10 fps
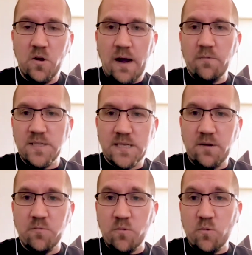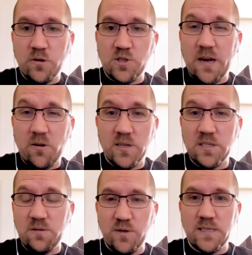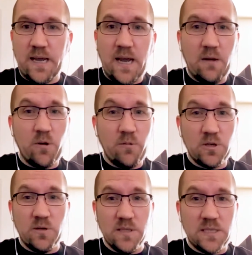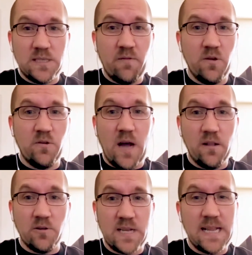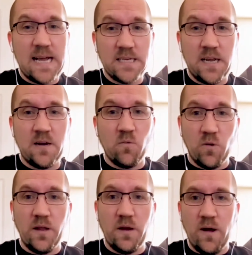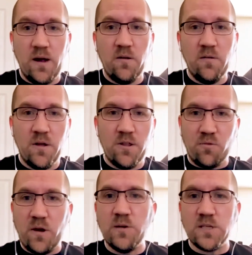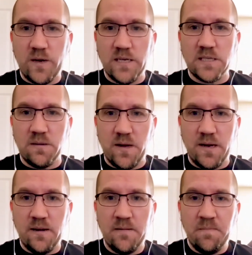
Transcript: I would say we're generous if we say, hey, we were doing $7 out of that 10 really well. 3 was a waste of money.